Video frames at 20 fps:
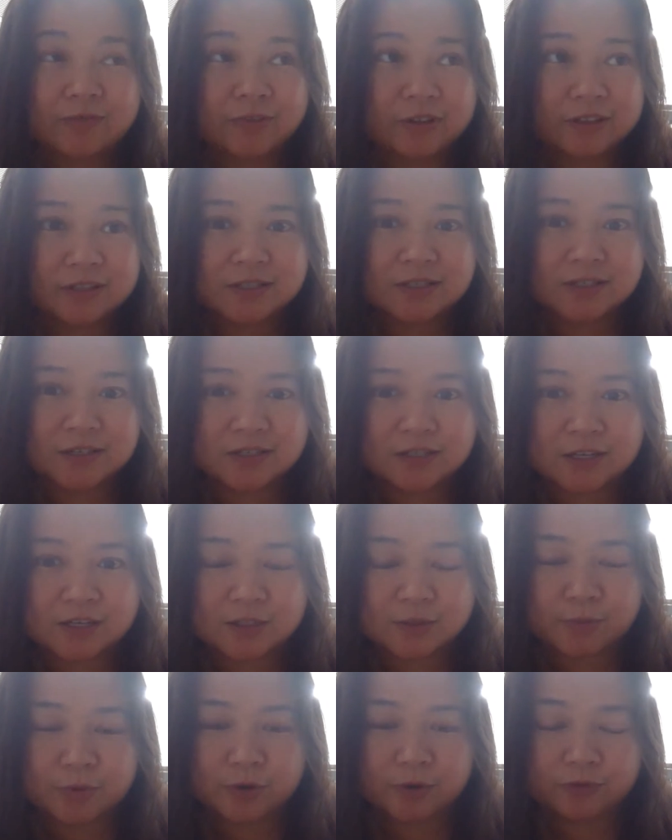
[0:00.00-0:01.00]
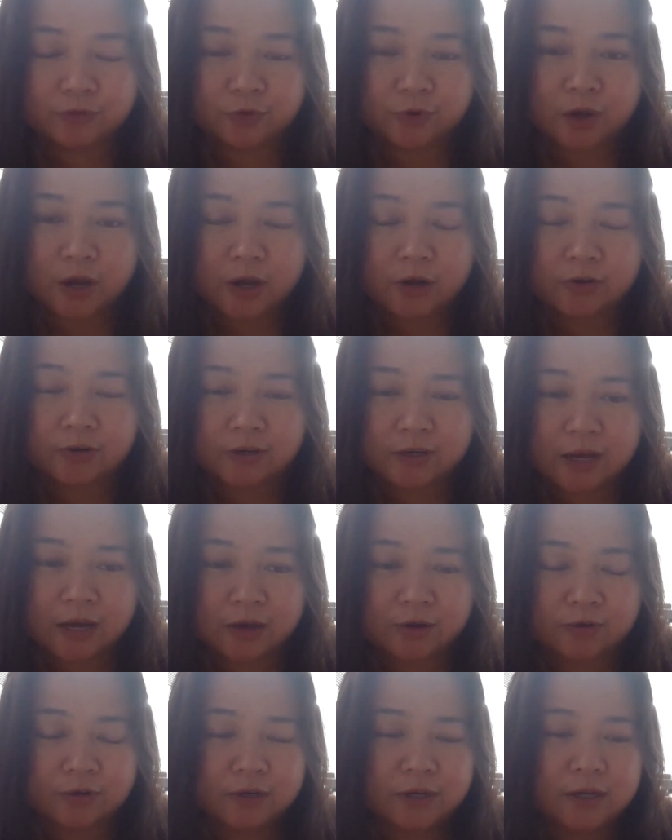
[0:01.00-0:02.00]
read this in a textbook, if you iron it
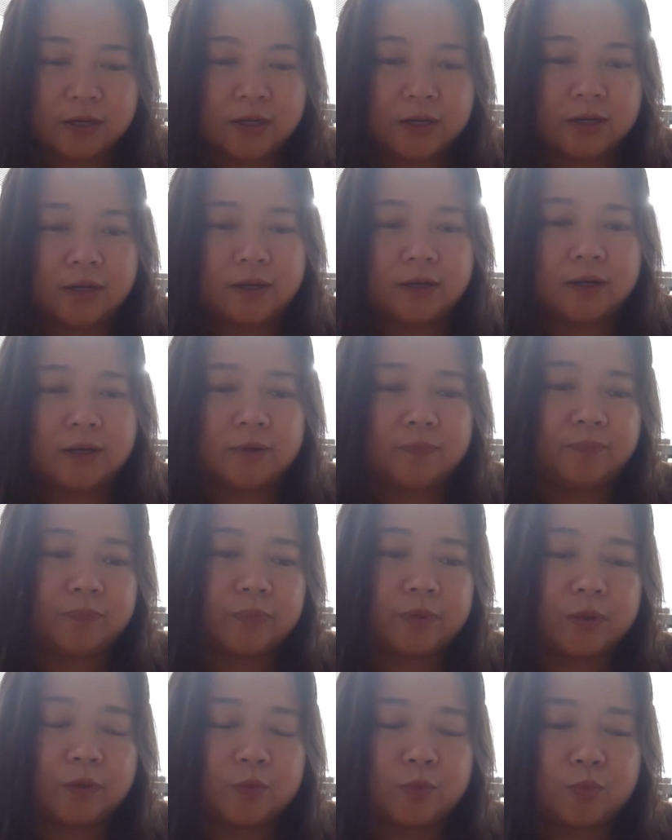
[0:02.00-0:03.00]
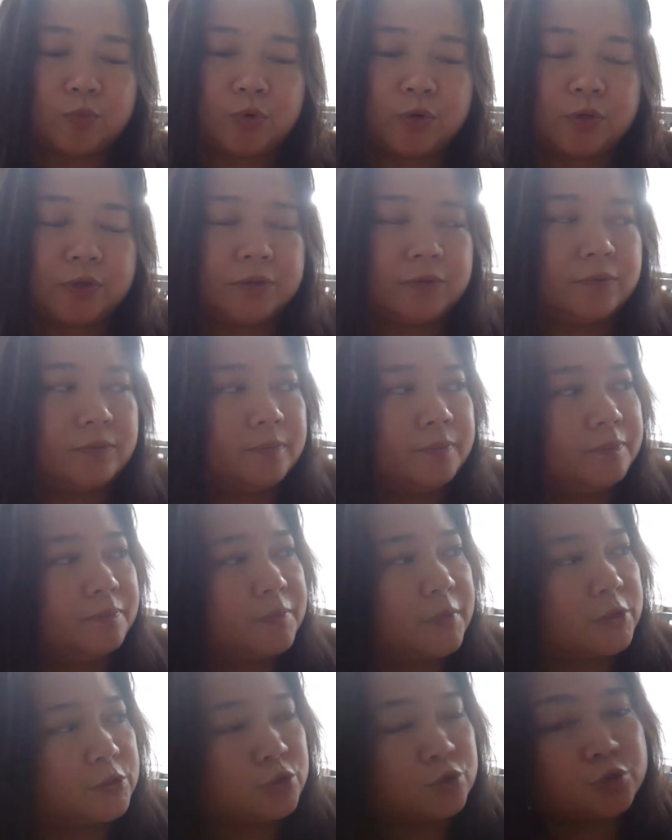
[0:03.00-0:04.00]
out, it would
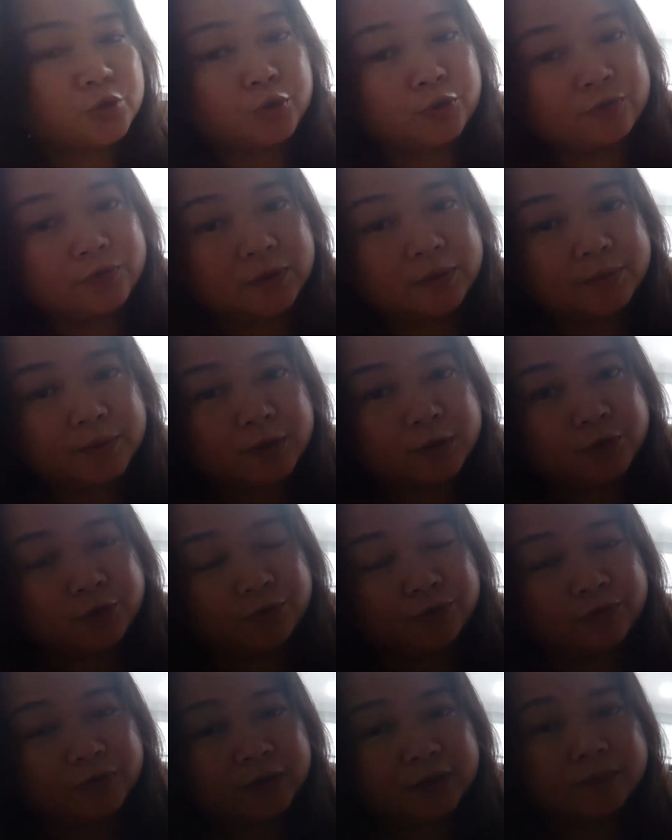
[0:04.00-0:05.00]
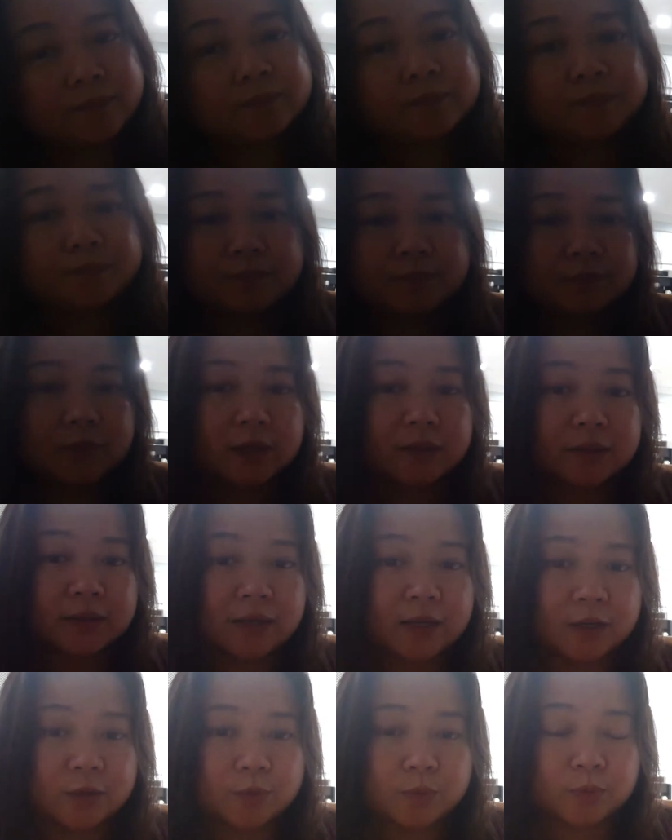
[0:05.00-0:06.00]
measure 2 feet by 2 feet. Not that
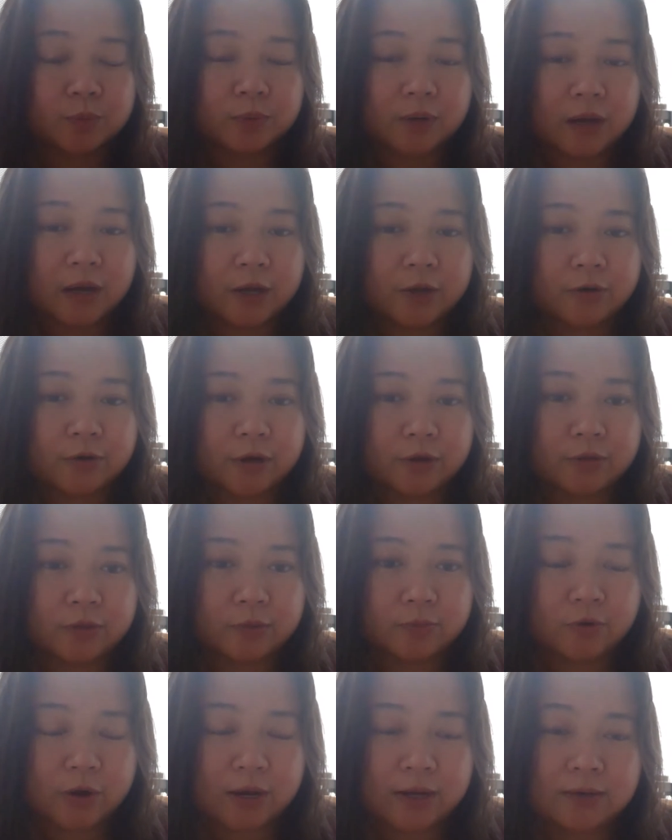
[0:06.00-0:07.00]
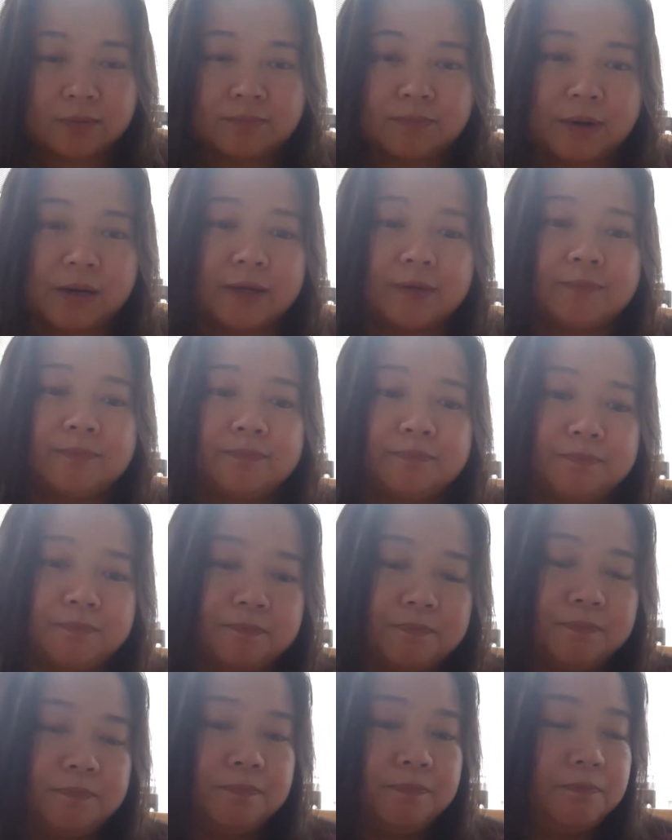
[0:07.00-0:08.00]
anyone would iron out their brain, but
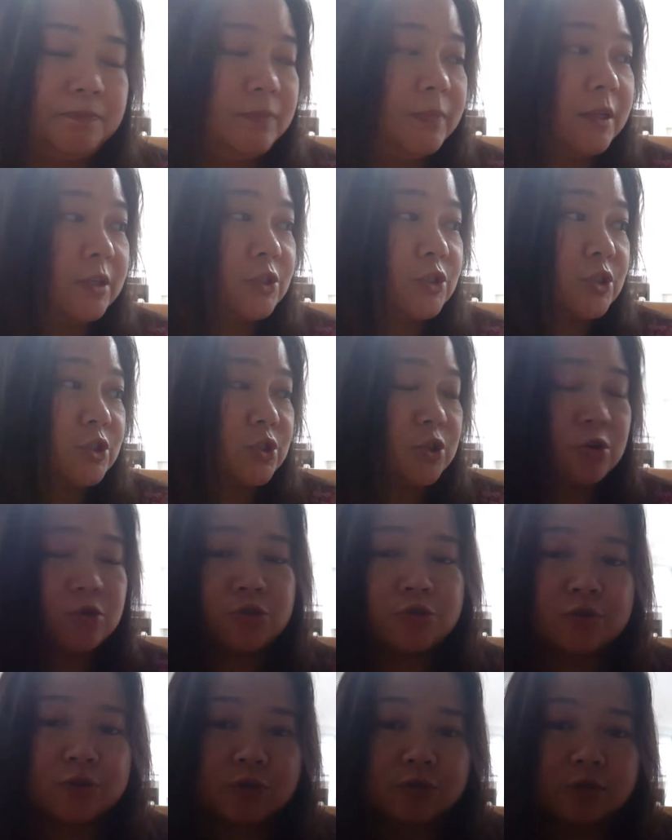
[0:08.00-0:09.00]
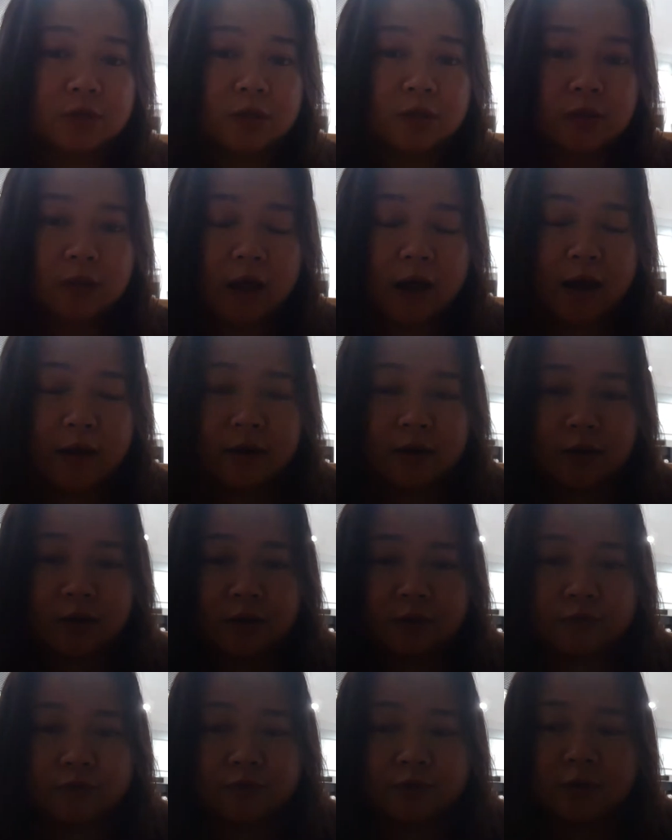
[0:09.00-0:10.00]
it just shows you there's a lot
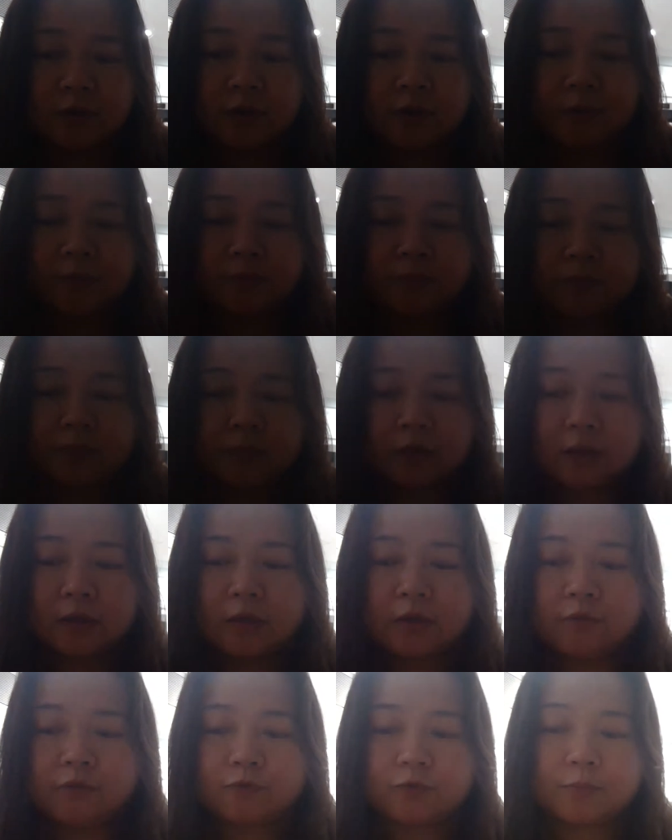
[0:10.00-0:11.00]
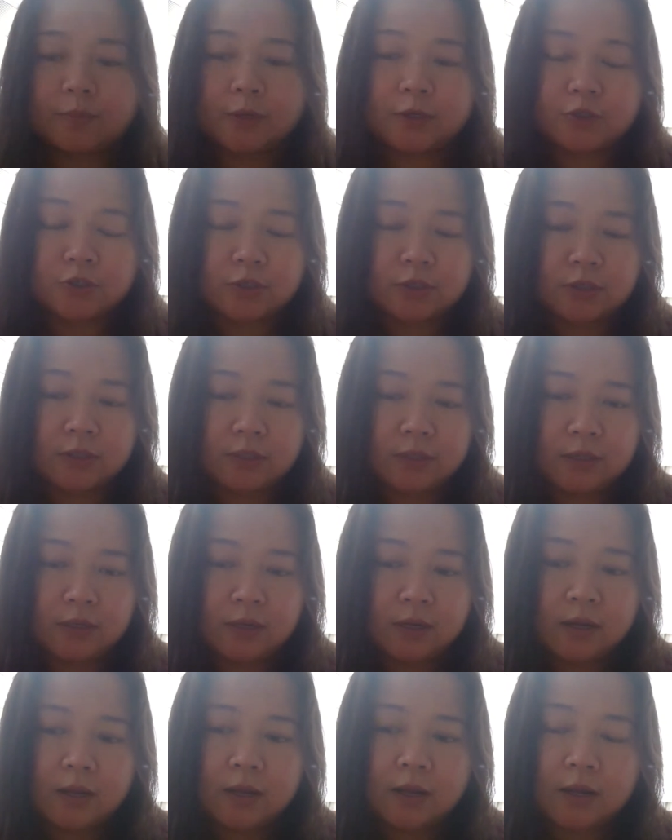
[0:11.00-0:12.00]
of information,
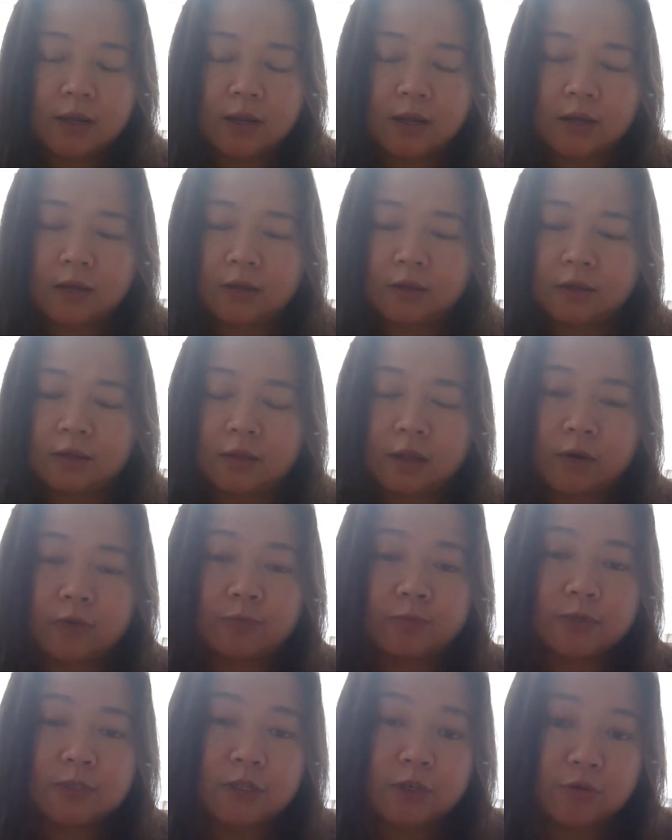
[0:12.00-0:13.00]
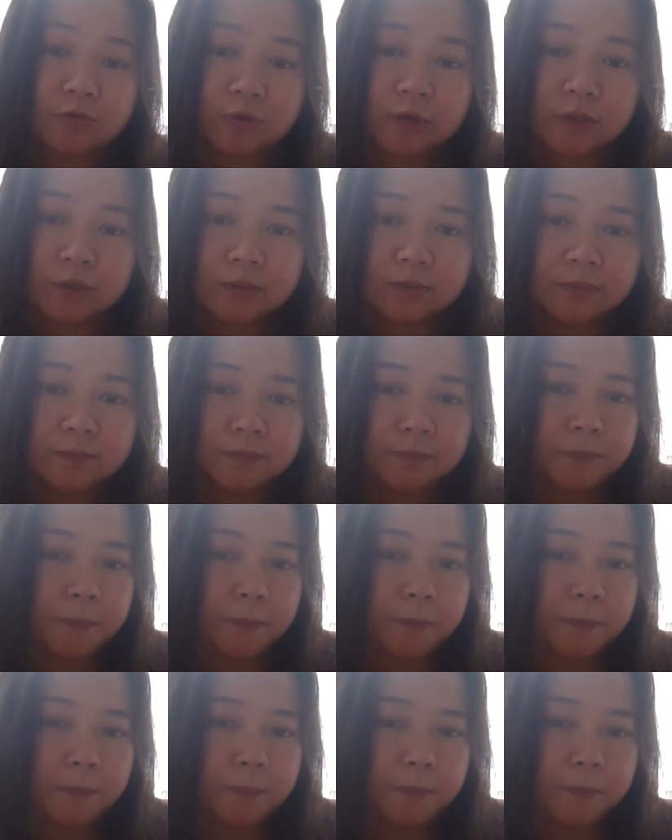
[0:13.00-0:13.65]
a lot of material